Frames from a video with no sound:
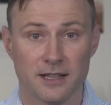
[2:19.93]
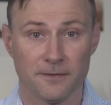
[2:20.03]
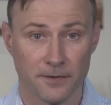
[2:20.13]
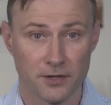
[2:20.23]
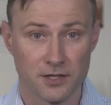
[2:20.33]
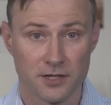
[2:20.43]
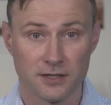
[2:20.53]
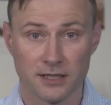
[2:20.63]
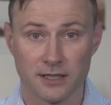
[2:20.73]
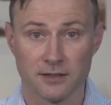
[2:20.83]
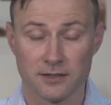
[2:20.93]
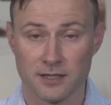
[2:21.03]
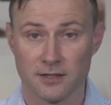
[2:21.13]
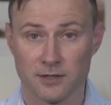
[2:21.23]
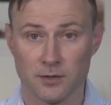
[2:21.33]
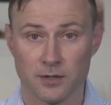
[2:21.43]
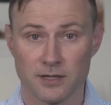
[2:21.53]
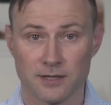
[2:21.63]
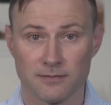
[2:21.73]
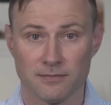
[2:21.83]
The first year clinical skills
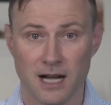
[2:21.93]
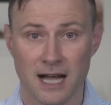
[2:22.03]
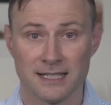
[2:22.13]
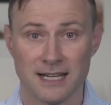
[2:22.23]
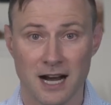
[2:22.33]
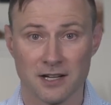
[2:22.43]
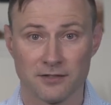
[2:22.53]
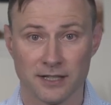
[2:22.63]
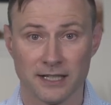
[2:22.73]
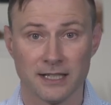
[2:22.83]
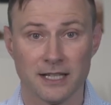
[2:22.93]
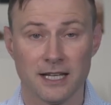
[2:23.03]
course, on doctoring,